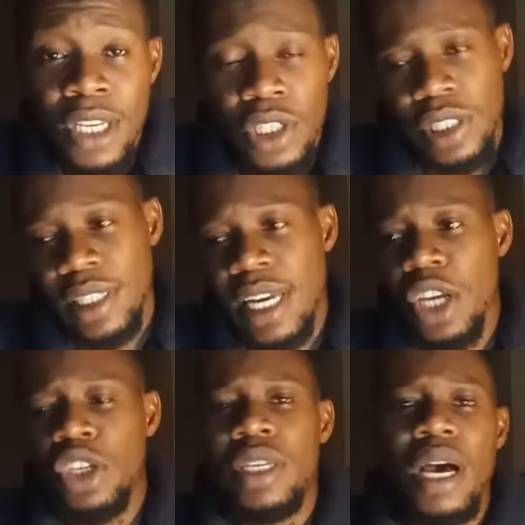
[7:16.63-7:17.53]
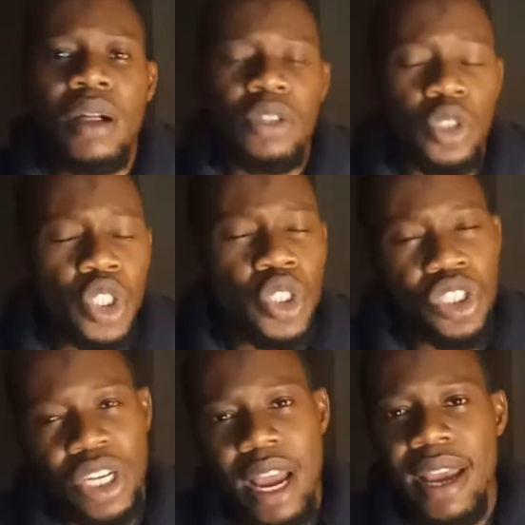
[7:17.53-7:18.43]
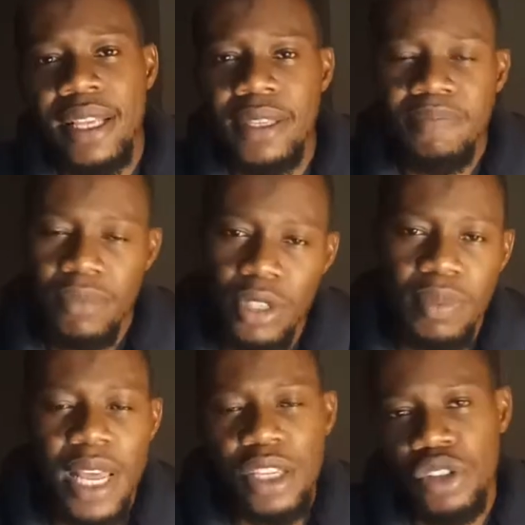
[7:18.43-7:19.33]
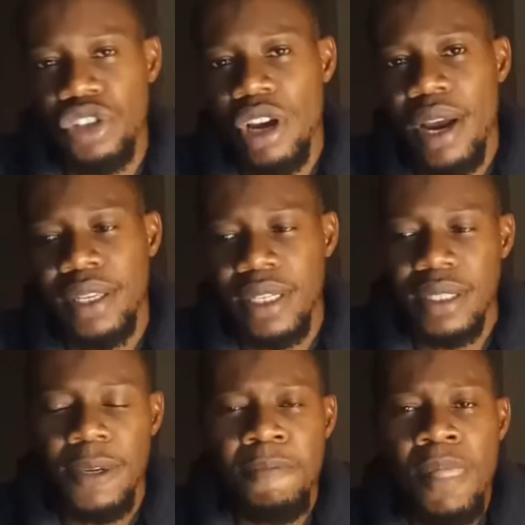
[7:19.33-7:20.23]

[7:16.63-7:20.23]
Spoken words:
So the day you sell, you share it. Some days you share it, and